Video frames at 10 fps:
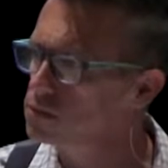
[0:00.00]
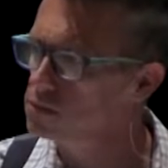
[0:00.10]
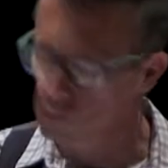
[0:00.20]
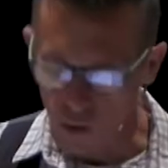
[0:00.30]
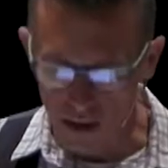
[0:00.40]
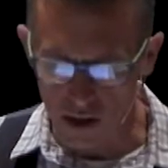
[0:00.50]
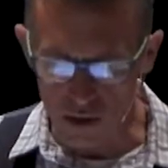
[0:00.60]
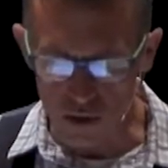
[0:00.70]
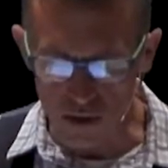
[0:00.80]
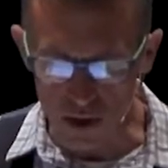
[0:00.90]
Why? Are
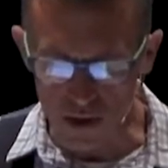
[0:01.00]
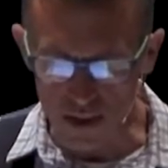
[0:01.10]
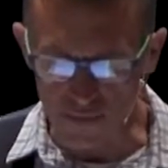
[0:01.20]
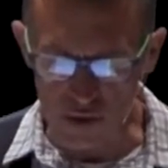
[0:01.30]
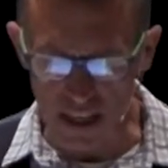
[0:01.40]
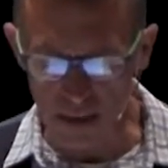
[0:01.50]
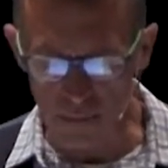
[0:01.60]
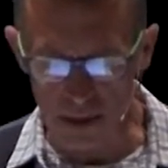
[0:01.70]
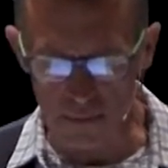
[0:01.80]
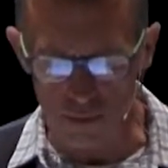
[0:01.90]
you serious? If you can't
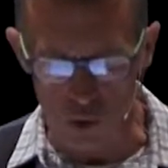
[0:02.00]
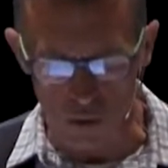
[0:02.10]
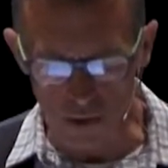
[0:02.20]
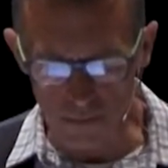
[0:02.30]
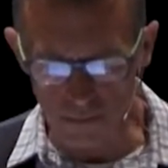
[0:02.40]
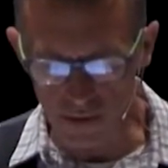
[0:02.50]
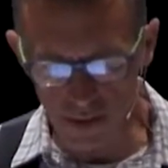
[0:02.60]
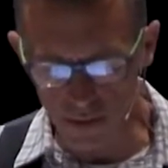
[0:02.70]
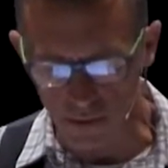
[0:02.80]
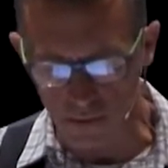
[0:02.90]
beat them, join them?
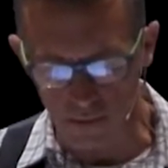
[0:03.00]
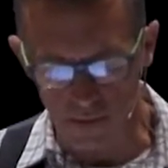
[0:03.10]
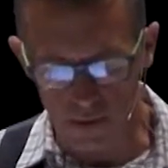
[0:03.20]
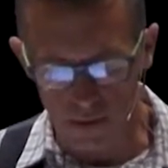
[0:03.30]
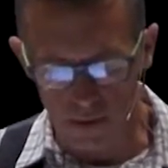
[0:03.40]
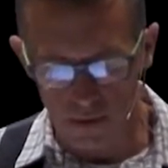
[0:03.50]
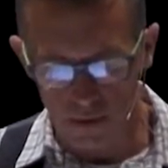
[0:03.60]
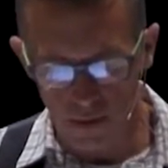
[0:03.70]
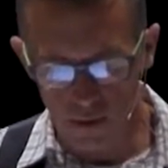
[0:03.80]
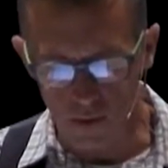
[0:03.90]
No.
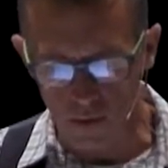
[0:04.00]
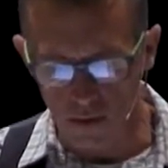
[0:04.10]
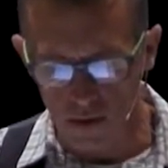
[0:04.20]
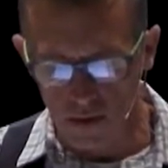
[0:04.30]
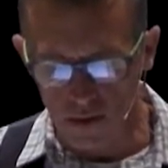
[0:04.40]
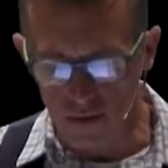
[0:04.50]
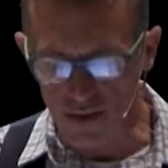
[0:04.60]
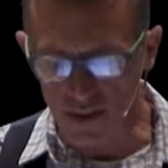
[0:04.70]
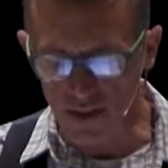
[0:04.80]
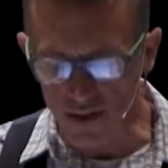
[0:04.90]
No.
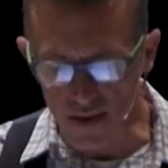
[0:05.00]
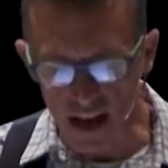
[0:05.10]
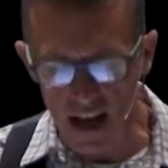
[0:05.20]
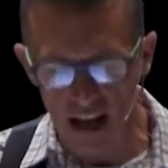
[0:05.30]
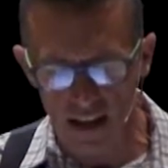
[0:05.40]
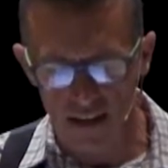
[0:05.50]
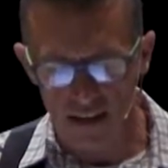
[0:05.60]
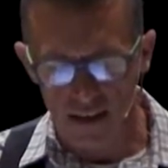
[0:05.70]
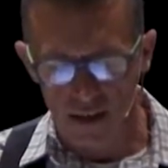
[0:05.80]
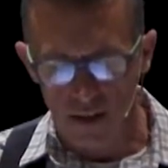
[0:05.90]
This is not
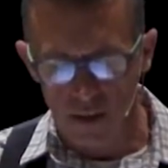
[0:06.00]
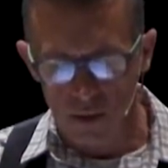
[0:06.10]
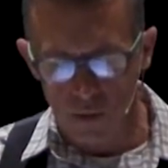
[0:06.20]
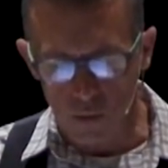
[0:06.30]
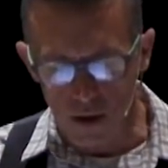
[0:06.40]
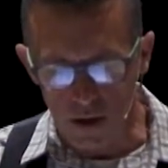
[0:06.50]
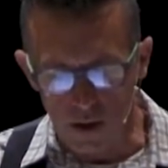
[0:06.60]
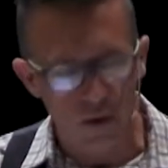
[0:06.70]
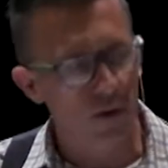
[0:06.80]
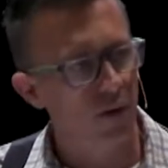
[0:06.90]

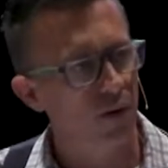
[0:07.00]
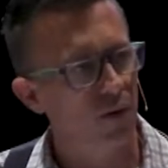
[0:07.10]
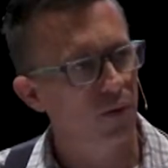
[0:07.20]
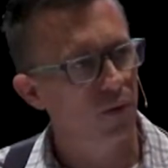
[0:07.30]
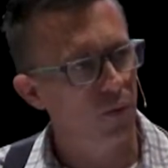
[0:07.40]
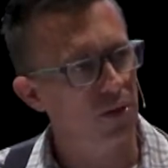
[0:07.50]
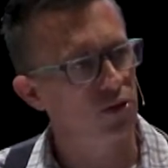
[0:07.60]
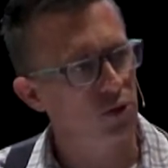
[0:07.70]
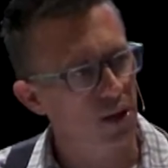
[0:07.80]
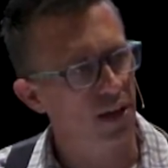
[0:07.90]
where we
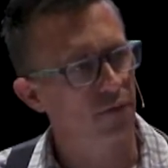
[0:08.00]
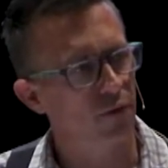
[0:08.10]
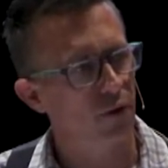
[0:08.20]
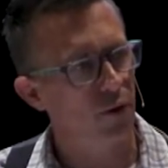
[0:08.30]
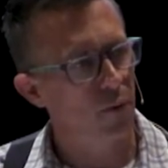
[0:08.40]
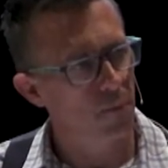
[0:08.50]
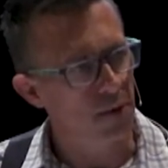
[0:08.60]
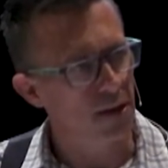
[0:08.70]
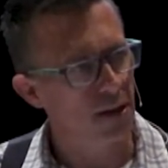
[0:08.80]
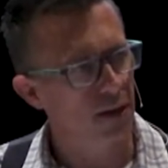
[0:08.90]
should ever
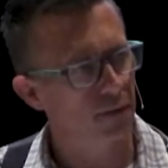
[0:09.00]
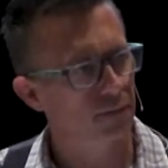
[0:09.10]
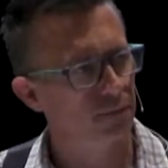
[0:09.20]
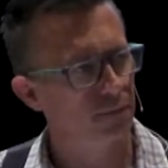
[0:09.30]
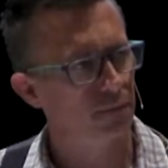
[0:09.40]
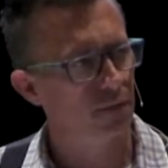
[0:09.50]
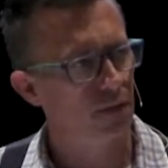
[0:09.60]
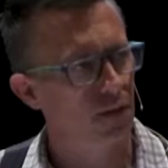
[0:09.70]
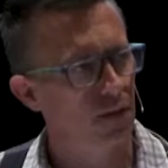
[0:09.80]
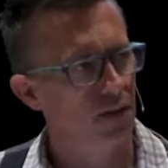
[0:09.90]
be.
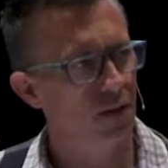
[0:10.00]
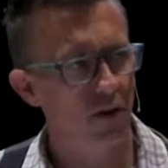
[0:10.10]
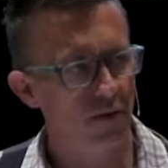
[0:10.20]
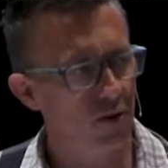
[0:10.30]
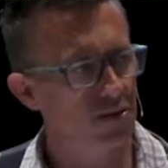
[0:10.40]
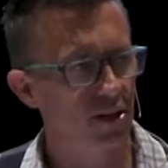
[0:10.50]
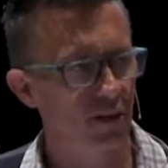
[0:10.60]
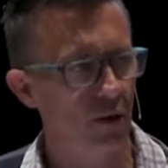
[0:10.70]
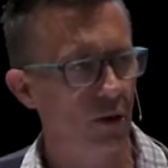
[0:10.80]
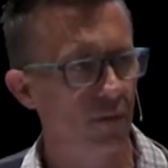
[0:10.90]
There are those that
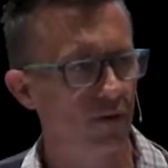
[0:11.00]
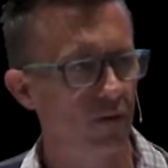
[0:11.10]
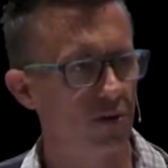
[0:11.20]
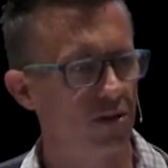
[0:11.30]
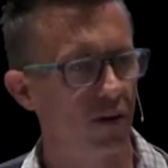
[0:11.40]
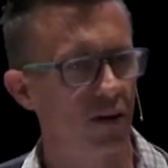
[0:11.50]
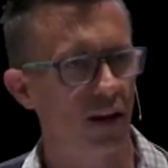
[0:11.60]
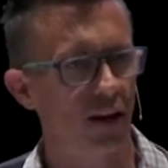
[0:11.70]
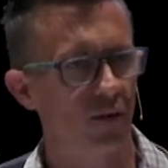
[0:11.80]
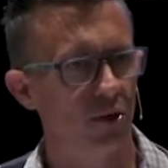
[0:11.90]
are hearing my voice right now.